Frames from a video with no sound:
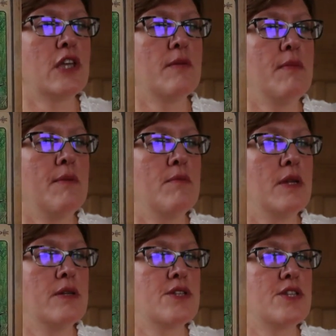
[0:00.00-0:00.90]
the
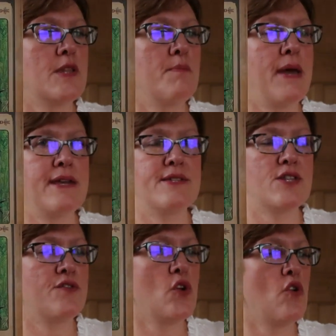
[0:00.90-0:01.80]
commitment to the
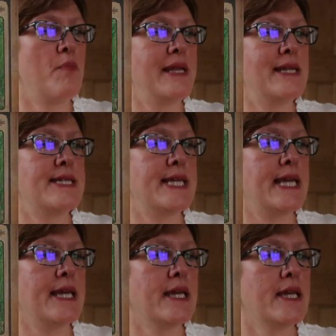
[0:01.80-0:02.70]
best of your
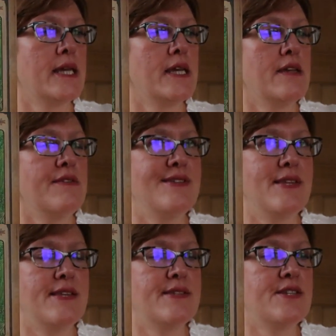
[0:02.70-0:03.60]
ability.
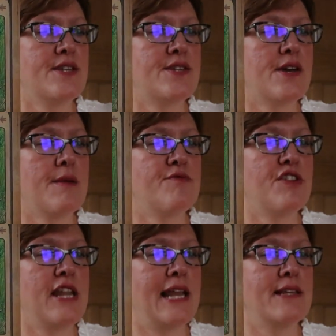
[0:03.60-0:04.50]
This isn't a time
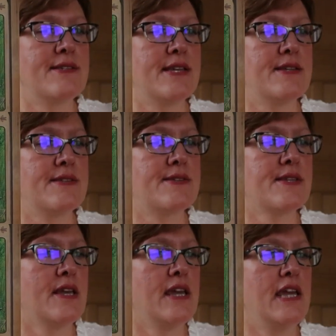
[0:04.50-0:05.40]
for
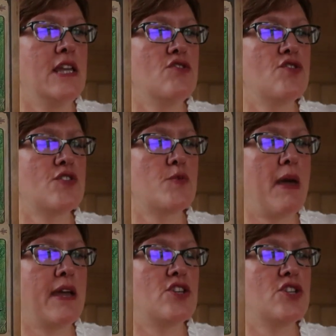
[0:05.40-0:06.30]
analysis,
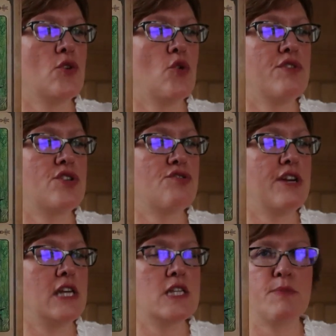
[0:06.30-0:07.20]
introspection, or
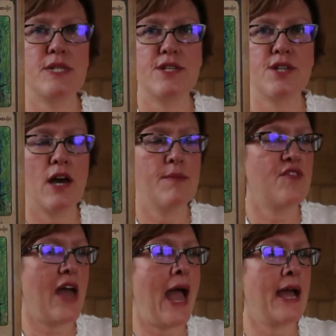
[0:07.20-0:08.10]
retreat, but a time
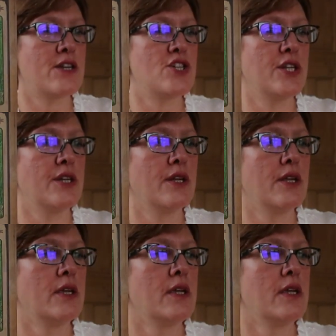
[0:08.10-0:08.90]
for action.